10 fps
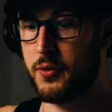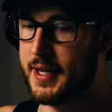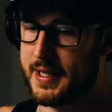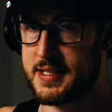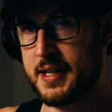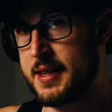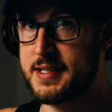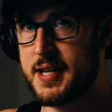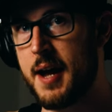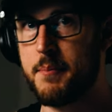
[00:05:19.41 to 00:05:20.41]
Like it's like
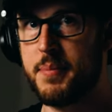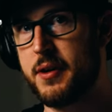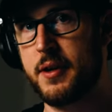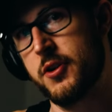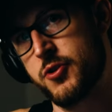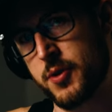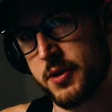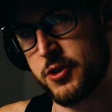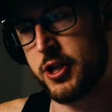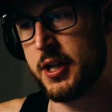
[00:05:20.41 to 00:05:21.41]
the time period
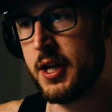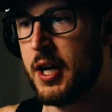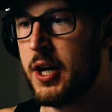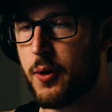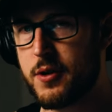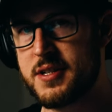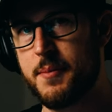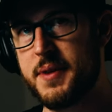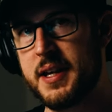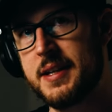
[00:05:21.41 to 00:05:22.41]
trilogy or
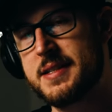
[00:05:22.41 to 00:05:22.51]
something.